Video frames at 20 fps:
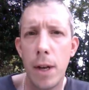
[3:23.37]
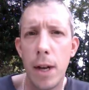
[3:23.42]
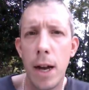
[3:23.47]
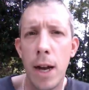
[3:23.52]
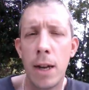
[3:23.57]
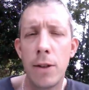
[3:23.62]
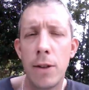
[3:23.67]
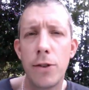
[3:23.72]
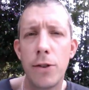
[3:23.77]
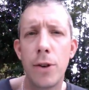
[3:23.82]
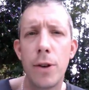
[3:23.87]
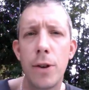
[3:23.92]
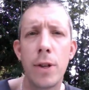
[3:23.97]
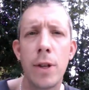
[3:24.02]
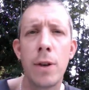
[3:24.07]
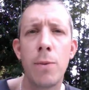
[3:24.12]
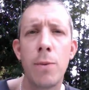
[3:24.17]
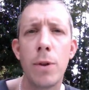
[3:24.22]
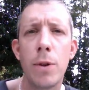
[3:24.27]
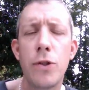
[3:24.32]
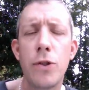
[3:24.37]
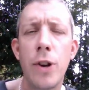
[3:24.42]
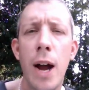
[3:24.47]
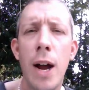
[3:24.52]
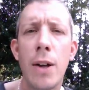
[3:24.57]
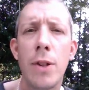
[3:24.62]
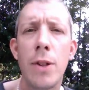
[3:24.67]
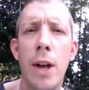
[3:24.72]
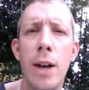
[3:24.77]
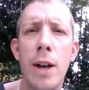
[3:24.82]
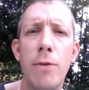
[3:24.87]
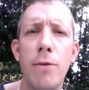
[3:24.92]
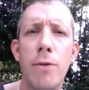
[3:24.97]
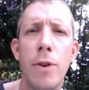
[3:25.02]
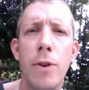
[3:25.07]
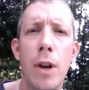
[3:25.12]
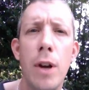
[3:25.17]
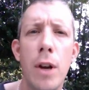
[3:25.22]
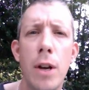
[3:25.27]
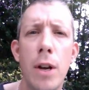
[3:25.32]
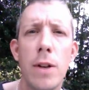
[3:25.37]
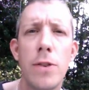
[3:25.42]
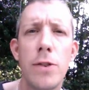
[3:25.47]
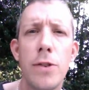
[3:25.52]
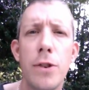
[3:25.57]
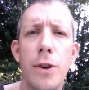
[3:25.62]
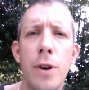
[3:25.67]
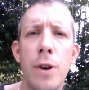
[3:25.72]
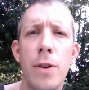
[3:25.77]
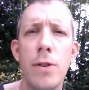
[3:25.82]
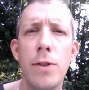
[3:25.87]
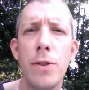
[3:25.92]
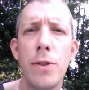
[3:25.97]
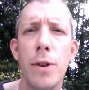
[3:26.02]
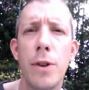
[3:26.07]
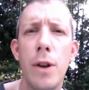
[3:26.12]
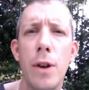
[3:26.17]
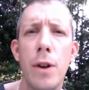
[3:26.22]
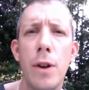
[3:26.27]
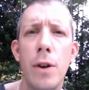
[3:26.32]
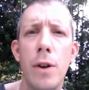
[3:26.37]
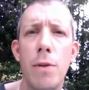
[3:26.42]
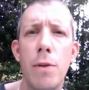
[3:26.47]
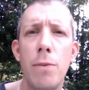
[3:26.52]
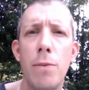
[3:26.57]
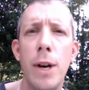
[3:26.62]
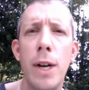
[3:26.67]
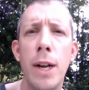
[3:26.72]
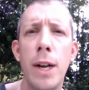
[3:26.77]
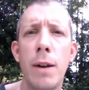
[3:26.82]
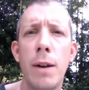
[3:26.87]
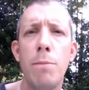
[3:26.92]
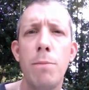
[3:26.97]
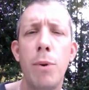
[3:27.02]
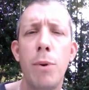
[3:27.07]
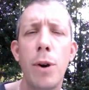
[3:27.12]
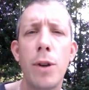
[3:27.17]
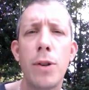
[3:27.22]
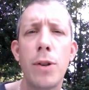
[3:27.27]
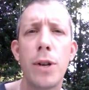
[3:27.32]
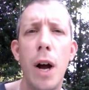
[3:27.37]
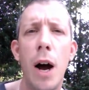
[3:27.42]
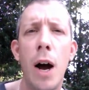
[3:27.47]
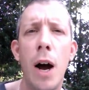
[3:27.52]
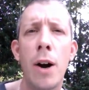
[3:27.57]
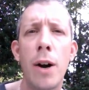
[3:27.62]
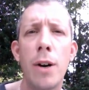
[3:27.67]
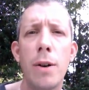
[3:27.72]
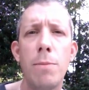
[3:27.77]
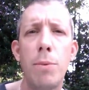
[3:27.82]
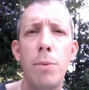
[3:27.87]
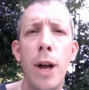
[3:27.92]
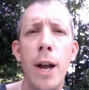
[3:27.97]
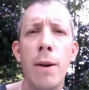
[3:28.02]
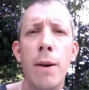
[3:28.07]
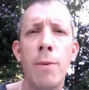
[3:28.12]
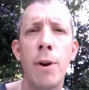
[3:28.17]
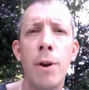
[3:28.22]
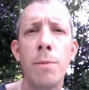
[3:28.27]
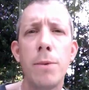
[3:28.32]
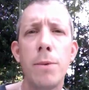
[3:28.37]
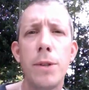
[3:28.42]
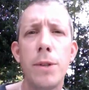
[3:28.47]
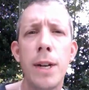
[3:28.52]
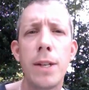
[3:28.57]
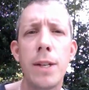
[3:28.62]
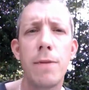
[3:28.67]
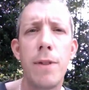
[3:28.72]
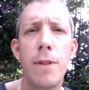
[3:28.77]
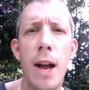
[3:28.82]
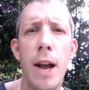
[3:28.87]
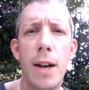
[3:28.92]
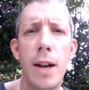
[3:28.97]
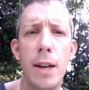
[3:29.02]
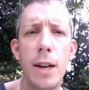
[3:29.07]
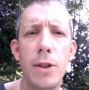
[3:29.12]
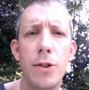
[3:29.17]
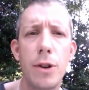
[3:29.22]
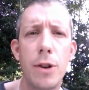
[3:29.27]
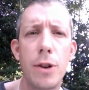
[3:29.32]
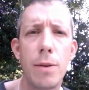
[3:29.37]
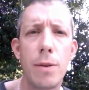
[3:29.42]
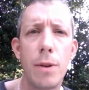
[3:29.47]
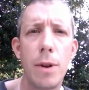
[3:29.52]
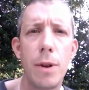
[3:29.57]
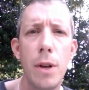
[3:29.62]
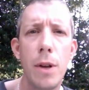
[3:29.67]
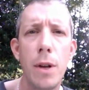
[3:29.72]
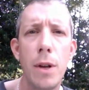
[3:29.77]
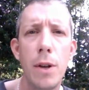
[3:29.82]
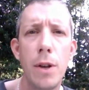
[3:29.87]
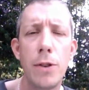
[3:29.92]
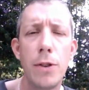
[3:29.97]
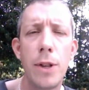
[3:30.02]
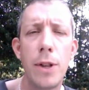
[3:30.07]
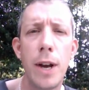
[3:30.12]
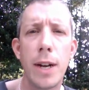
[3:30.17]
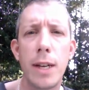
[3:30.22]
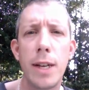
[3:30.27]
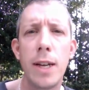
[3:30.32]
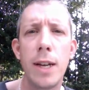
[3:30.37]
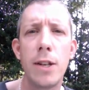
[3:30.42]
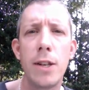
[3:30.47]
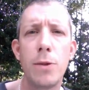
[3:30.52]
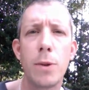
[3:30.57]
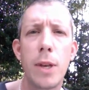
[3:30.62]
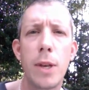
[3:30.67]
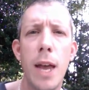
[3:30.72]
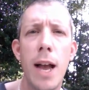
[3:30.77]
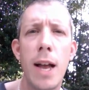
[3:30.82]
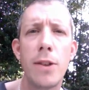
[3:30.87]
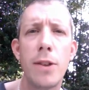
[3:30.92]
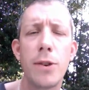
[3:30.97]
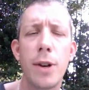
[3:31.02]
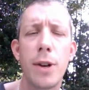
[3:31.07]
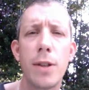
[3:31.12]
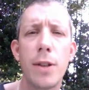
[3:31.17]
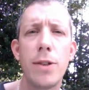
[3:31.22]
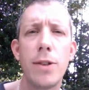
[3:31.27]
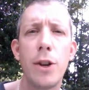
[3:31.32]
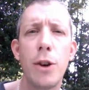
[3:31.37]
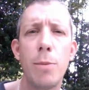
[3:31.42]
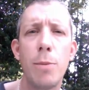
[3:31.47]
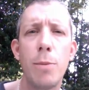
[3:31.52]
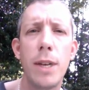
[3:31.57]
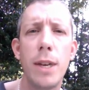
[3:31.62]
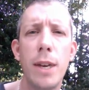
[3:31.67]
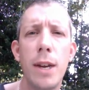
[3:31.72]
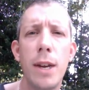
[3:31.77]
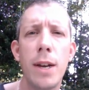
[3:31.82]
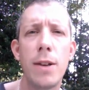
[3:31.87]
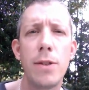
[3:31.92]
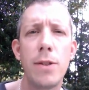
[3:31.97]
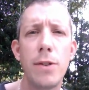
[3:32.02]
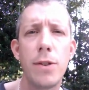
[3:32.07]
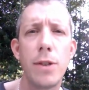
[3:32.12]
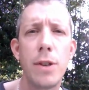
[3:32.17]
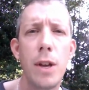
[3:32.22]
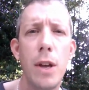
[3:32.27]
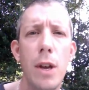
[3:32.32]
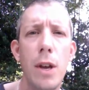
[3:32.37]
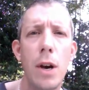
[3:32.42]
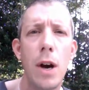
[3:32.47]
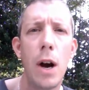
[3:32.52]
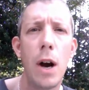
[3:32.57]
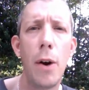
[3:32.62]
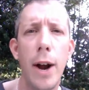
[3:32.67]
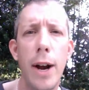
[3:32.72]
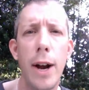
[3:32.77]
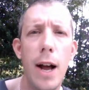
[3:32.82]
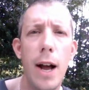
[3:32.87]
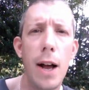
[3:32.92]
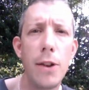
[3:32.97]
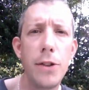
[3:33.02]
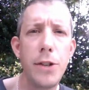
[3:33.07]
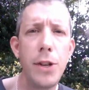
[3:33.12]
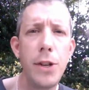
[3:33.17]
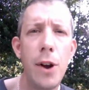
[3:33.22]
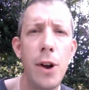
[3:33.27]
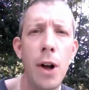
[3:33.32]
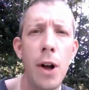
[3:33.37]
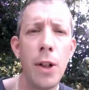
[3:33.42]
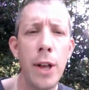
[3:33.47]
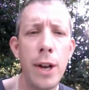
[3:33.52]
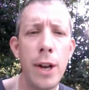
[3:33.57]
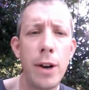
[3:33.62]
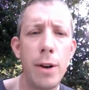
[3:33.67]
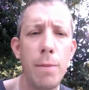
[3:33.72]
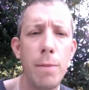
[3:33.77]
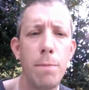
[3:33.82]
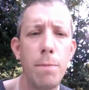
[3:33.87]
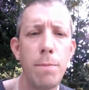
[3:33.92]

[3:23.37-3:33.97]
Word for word: and certainly with child life concerns, reading, books, art, playrooms, things of that nature, so that kids with cancer can still be kids. All right, I'll see you all later.